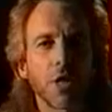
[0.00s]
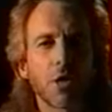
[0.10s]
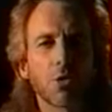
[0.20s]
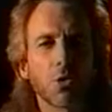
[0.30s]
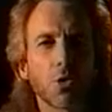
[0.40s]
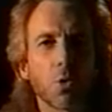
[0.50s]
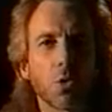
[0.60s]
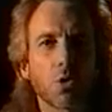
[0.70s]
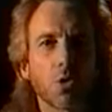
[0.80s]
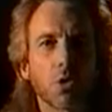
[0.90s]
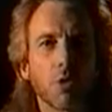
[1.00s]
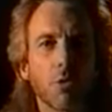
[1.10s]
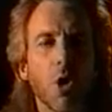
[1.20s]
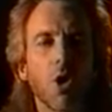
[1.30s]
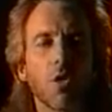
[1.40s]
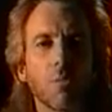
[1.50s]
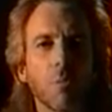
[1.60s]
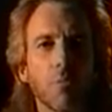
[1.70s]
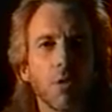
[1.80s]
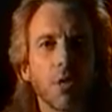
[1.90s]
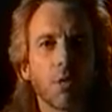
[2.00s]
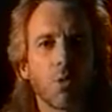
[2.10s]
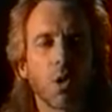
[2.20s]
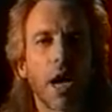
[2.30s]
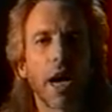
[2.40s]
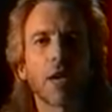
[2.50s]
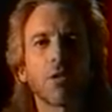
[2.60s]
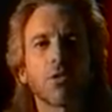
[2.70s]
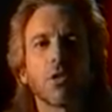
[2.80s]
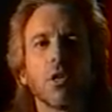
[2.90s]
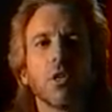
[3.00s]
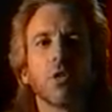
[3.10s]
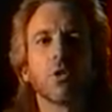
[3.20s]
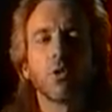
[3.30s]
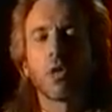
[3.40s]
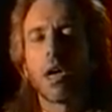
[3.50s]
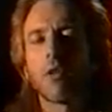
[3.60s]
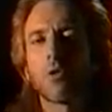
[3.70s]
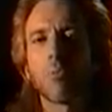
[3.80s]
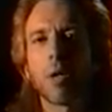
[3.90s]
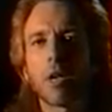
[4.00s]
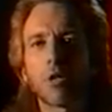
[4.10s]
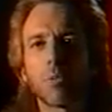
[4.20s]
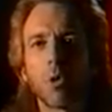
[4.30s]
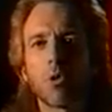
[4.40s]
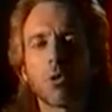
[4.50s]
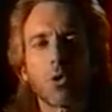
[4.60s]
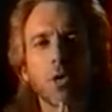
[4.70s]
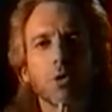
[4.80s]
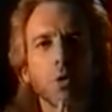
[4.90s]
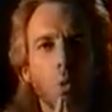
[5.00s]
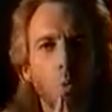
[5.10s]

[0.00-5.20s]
a single source of all that may be. We're asked to allow for the possibility that there is